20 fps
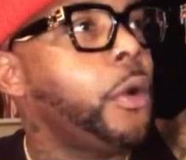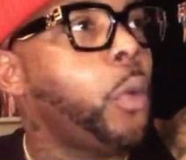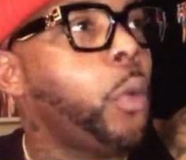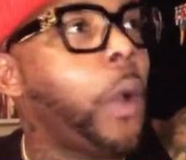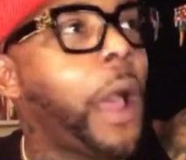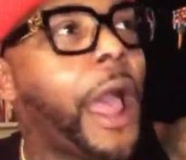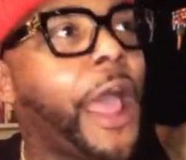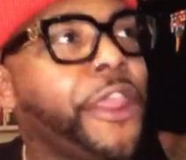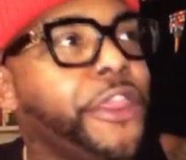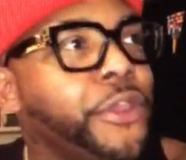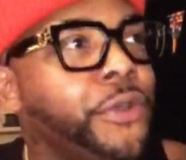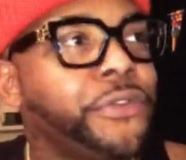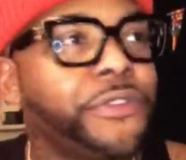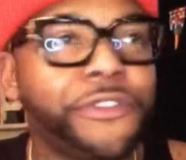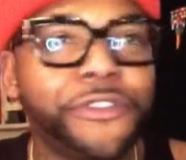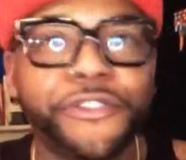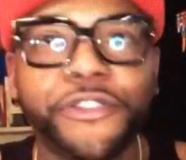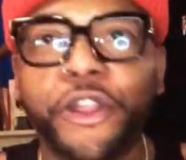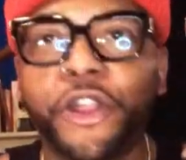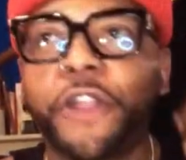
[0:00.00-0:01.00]
why you
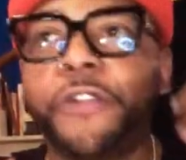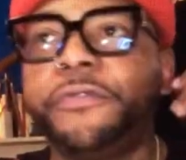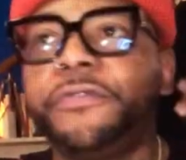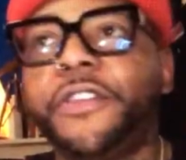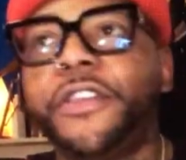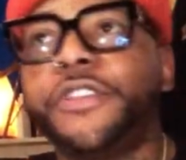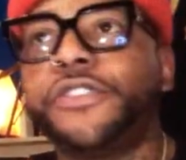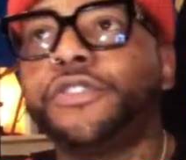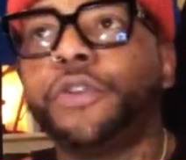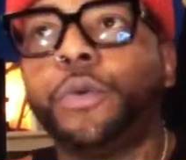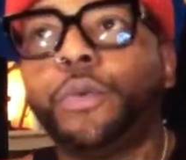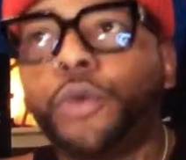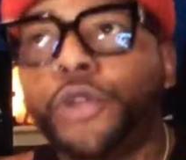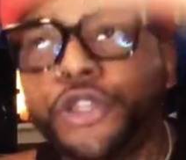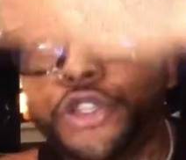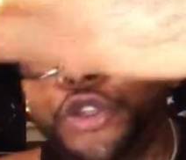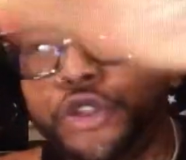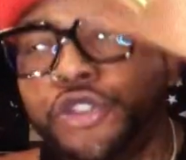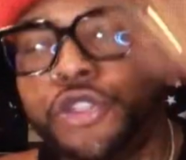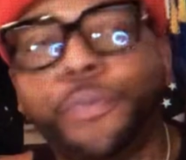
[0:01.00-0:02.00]
deserve this or
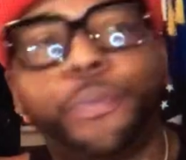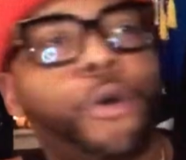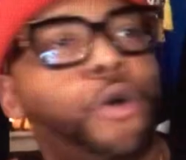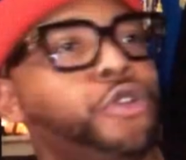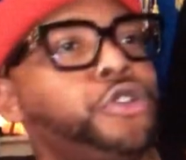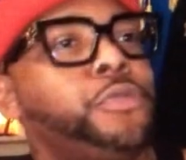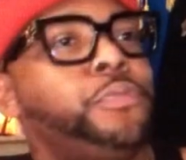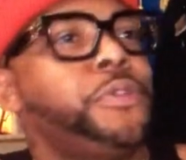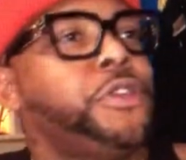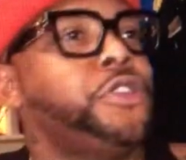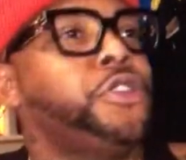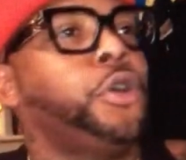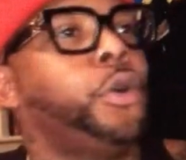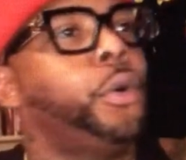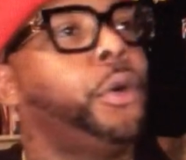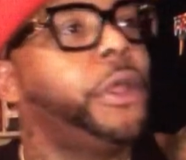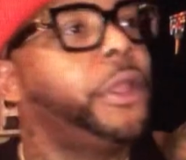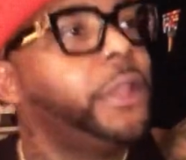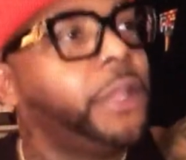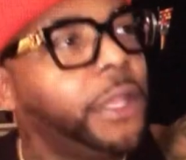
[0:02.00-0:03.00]
what you're supposed to be
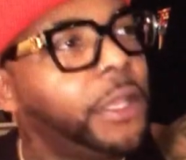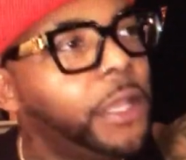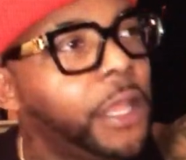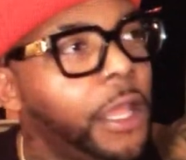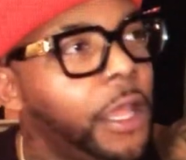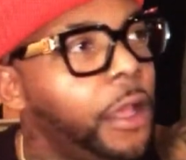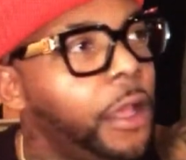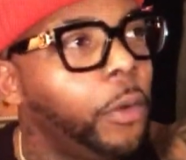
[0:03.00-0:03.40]
doing and